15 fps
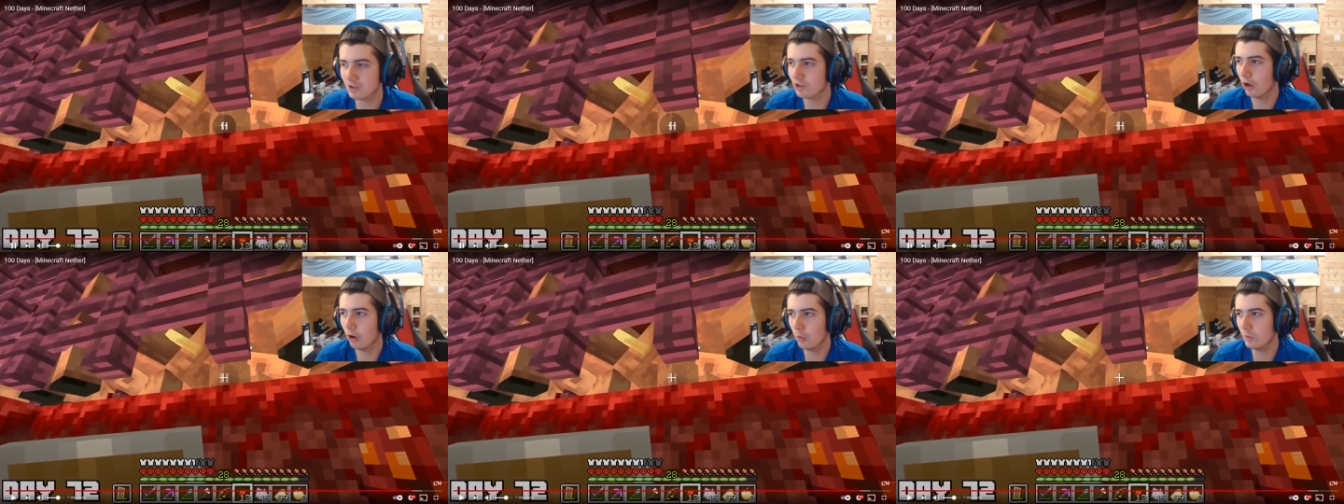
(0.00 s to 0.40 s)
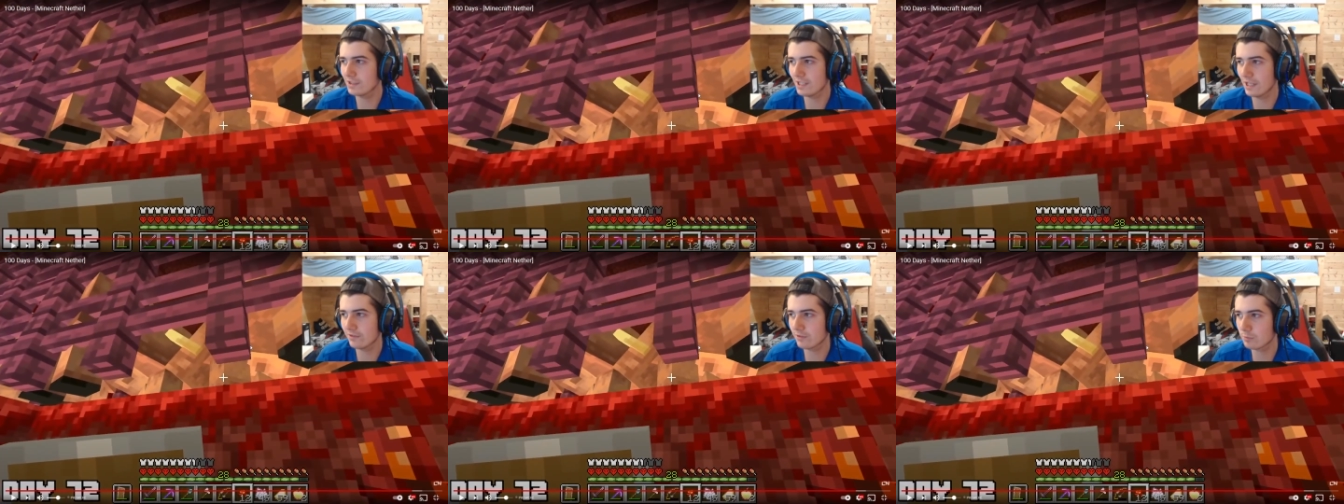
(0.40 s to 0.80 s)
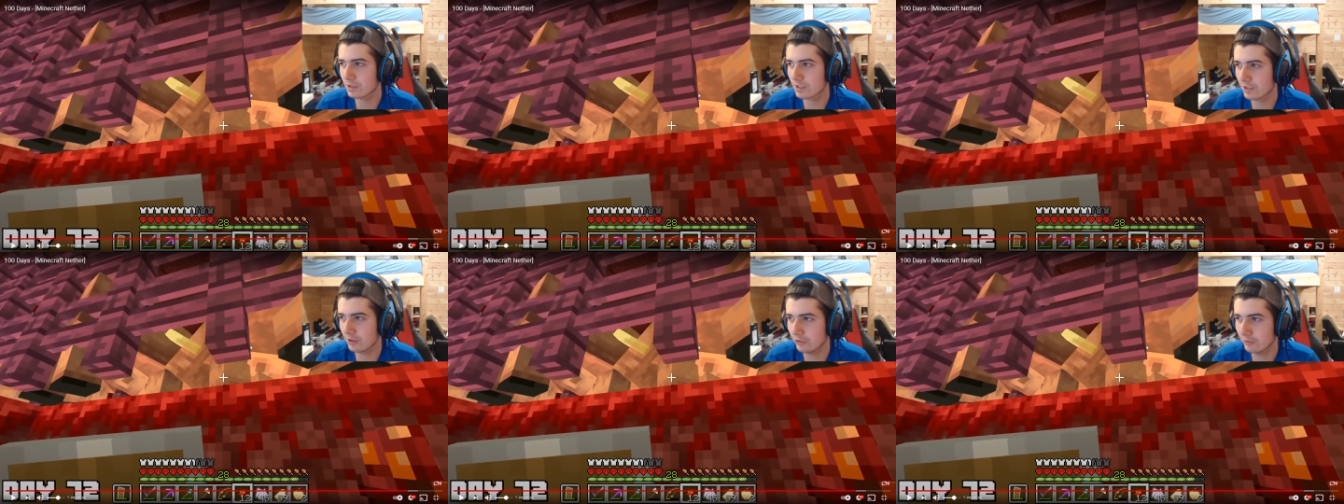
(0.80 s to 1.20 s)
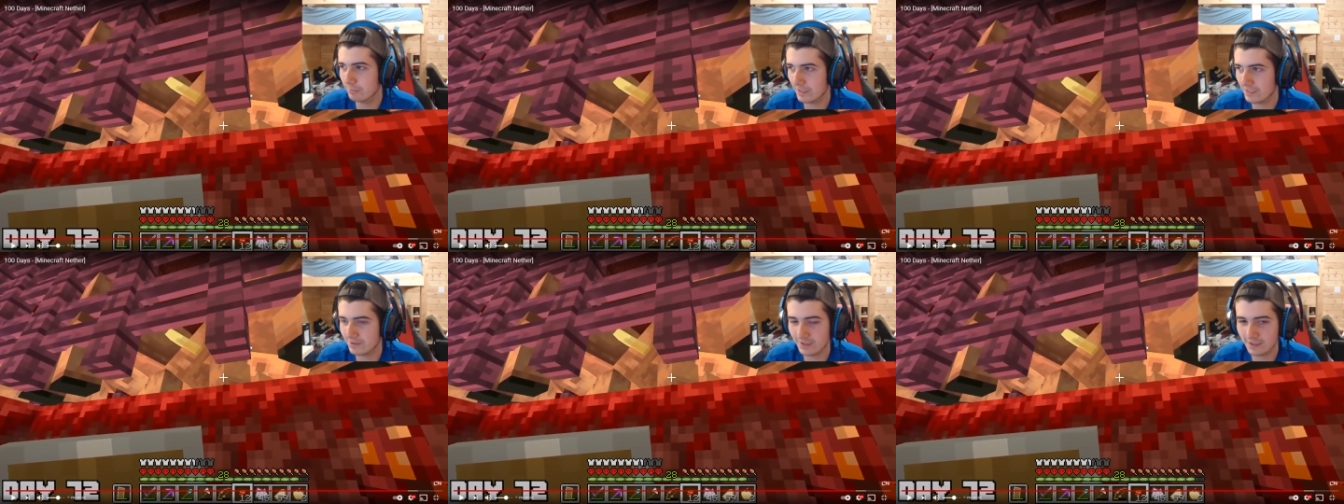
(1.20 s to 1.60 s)
always have to wear a gold
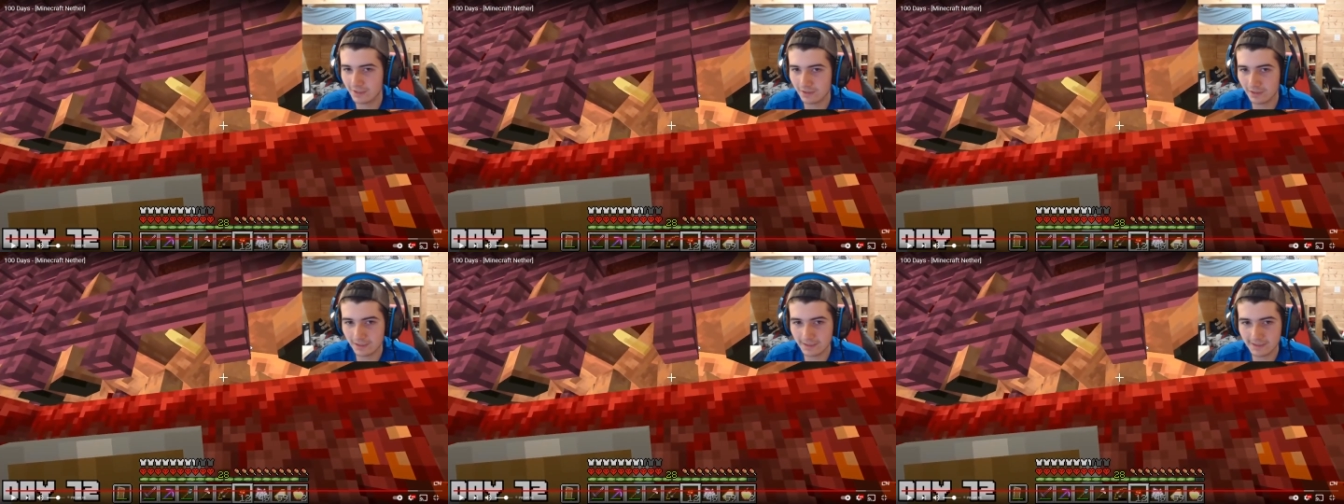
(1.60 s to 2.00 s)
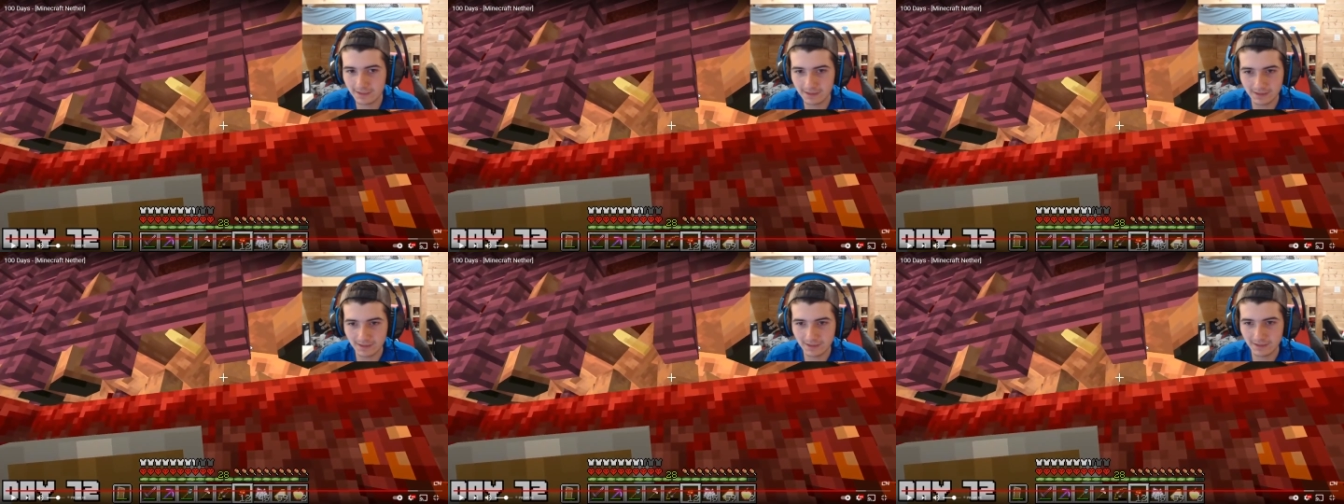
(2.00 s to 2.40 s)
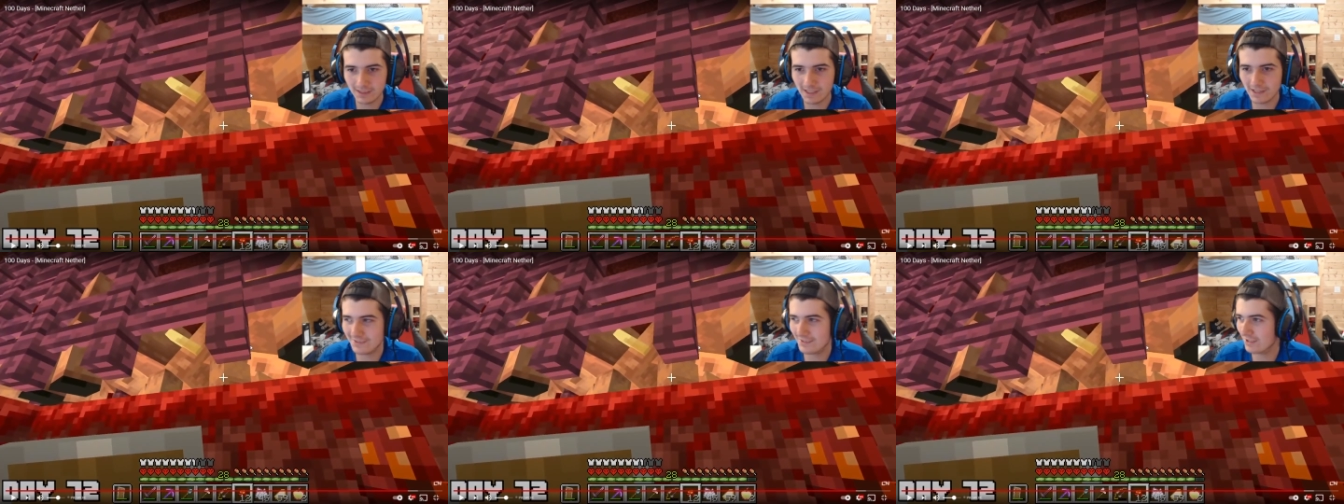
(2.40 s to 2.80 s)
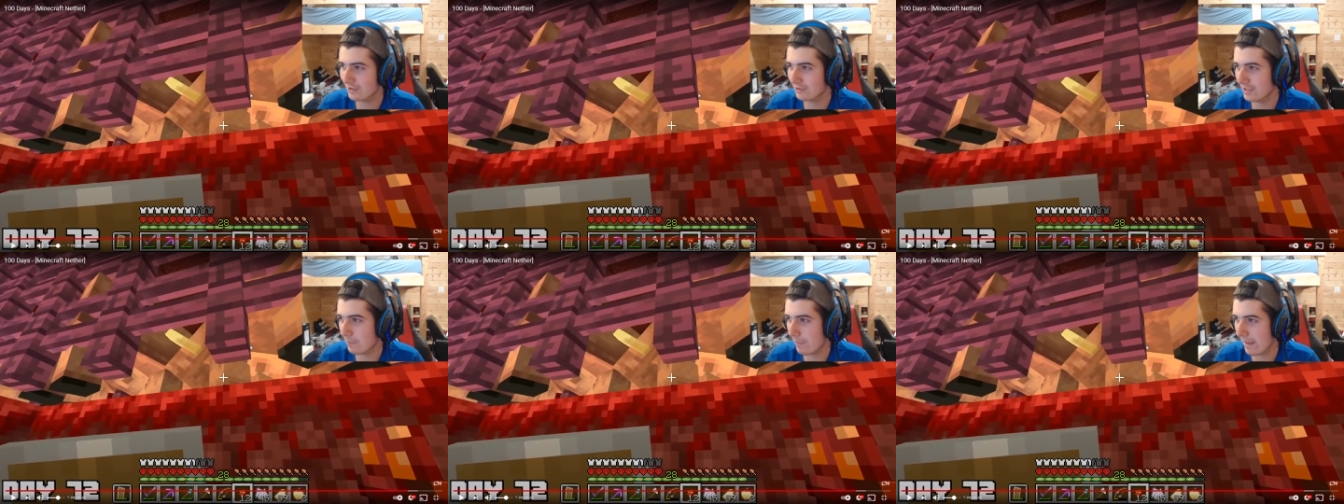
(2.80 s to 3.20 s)
piece here. Like, that's the
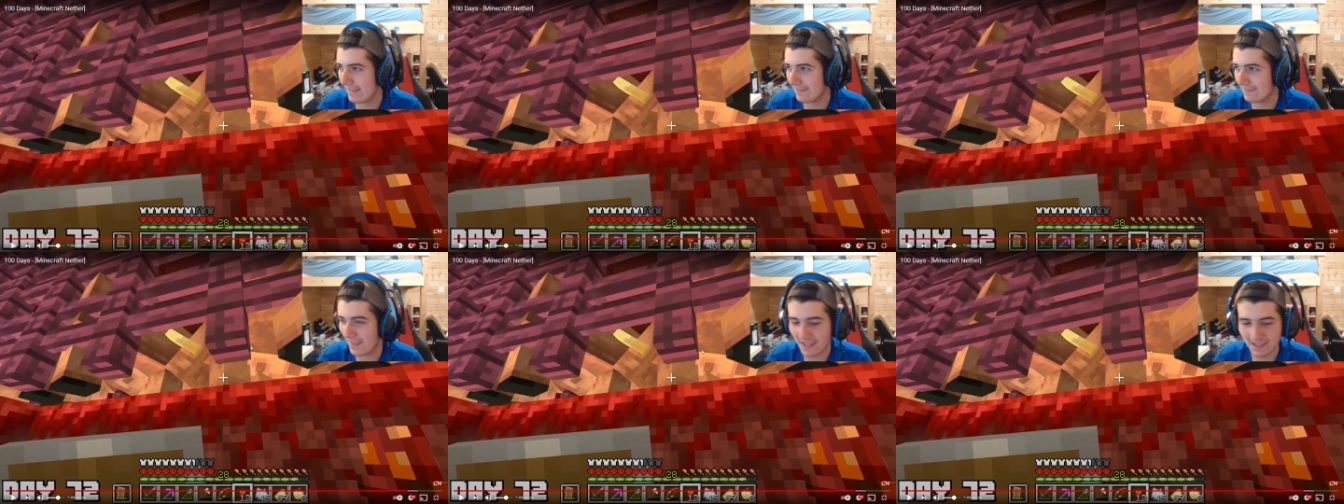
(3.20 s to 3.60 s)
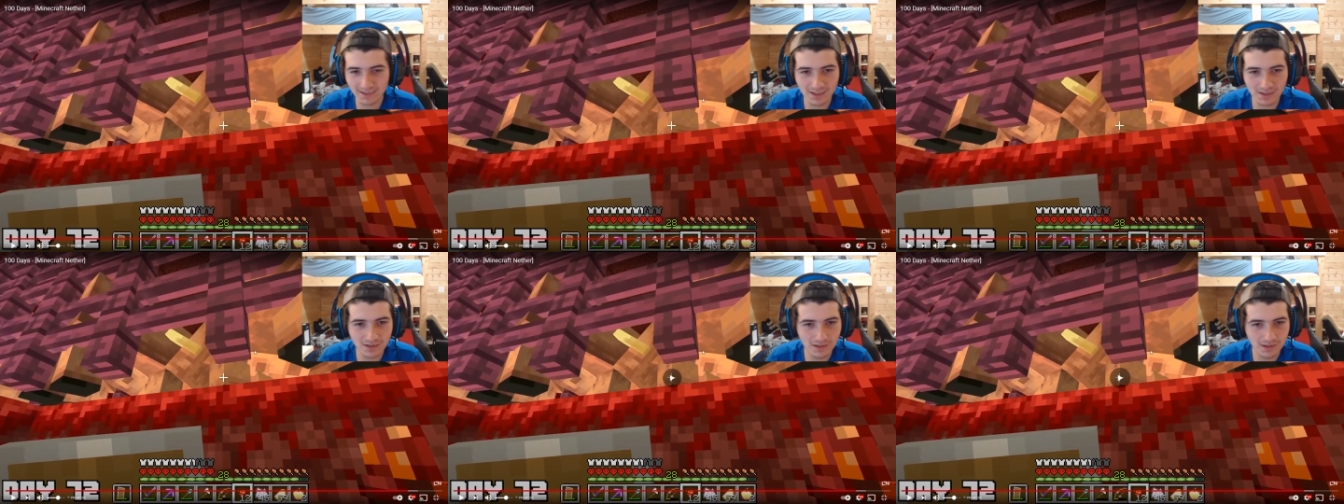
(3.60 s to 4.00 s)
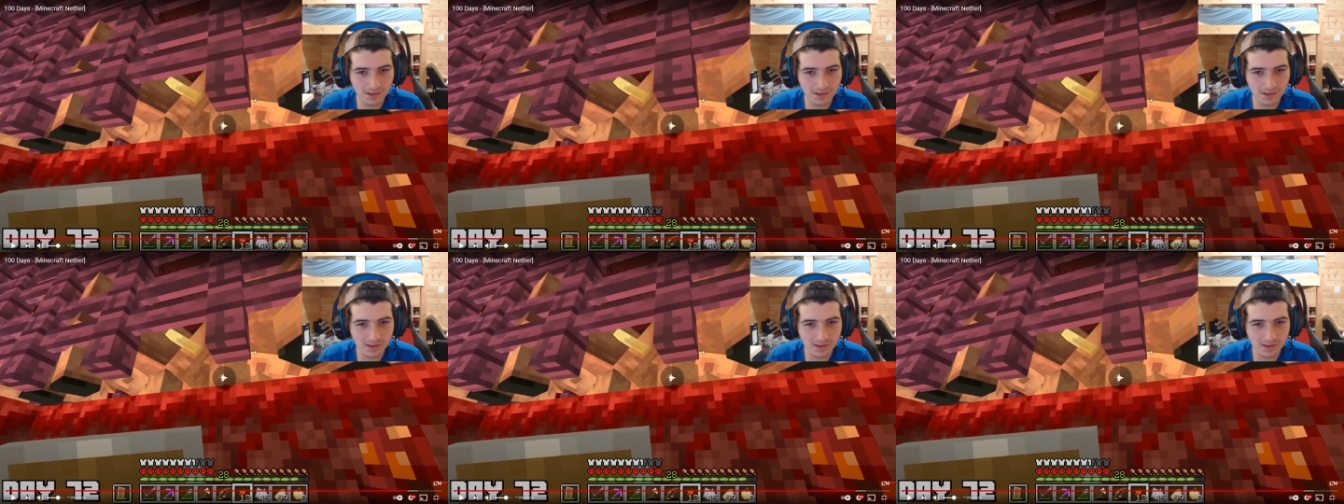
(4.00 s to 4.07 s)
only bad thing, dude.